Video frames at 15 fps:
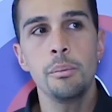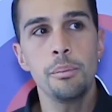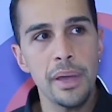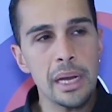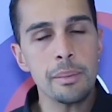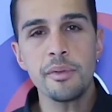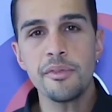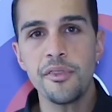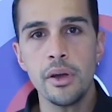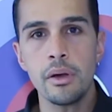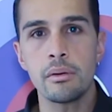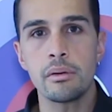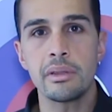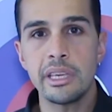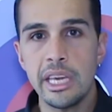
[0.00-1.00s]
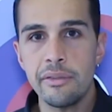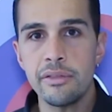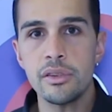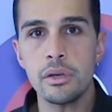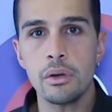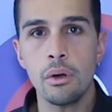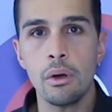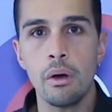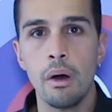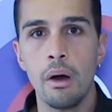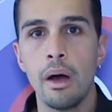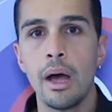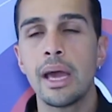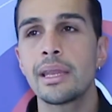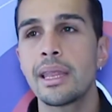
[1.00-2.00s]
pick up the phone, give us a
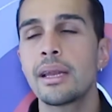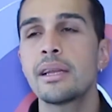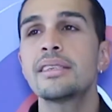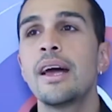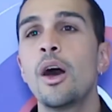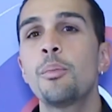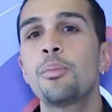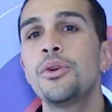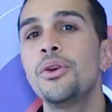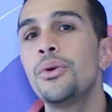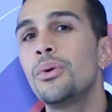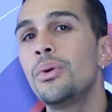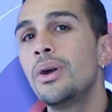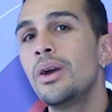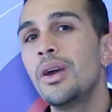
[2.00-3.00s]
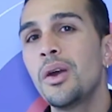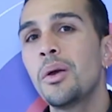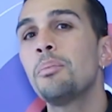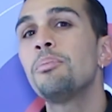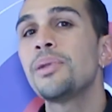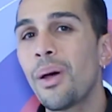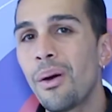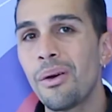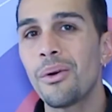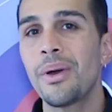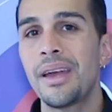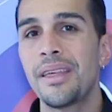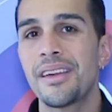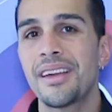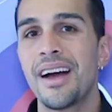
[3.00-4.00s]
call, and let us help you blow away the